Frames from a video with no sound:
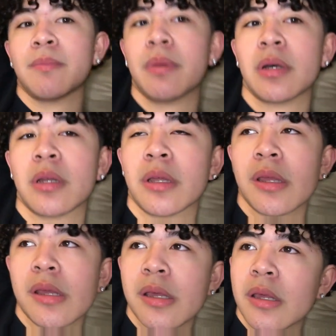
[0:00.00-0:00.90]
but
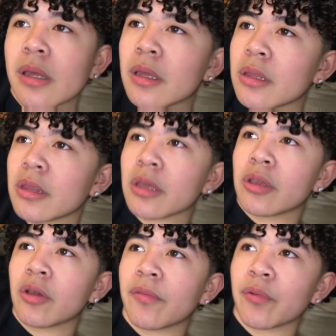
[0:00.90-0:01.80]

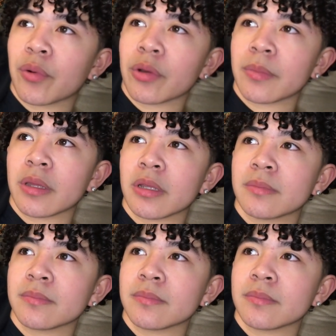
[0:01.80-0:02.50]
thank y'all for real man.